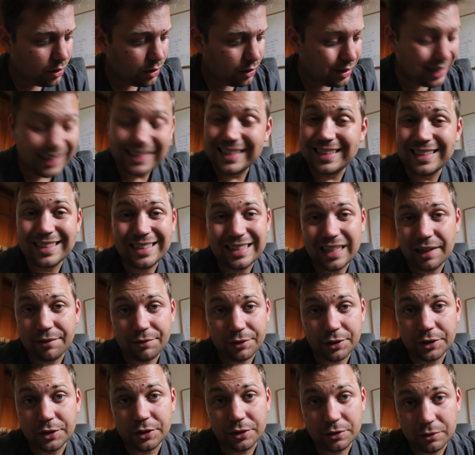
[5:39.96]
That's this
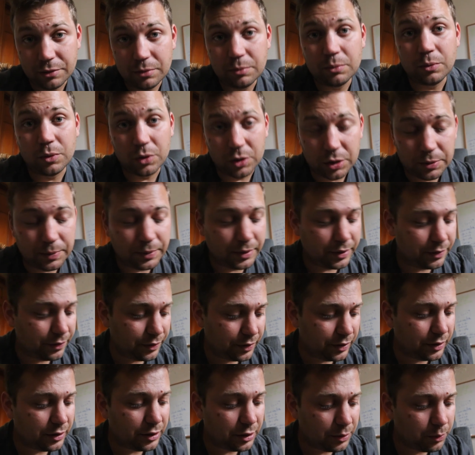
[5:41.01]
afternoon, more
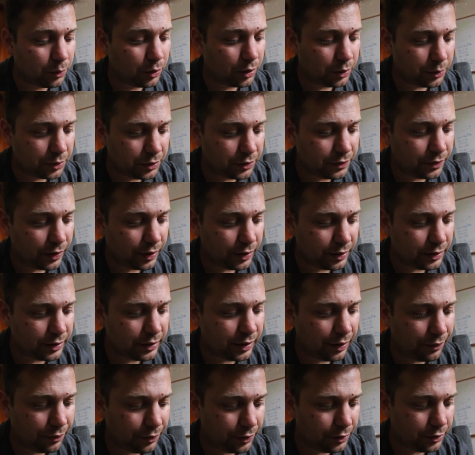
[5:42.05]
specifically. This morning was fine. This
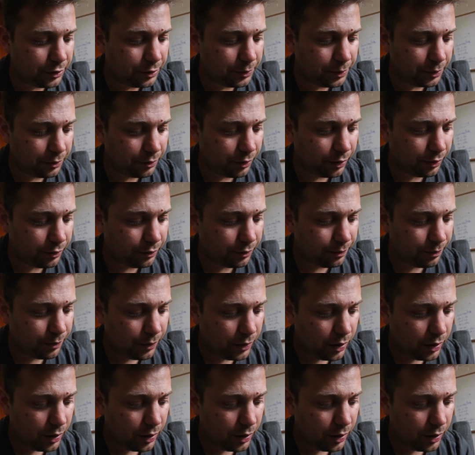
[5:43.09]
afternoon's been rough.